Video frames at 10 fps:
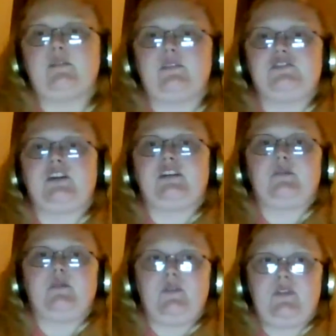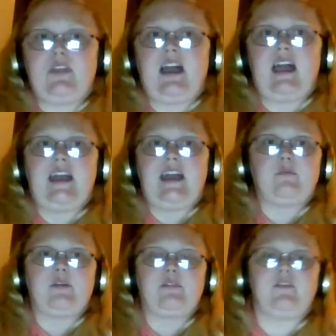was that restricted mode thing. I
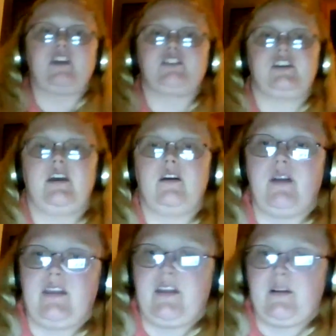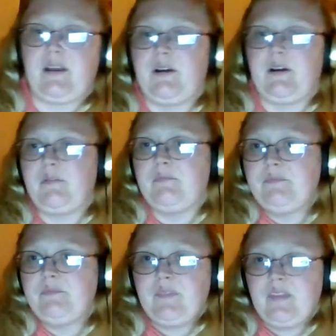had to refresh it. Okay, there we go.
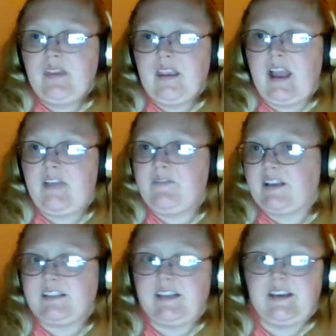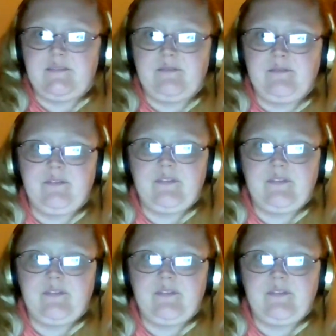I fixed it.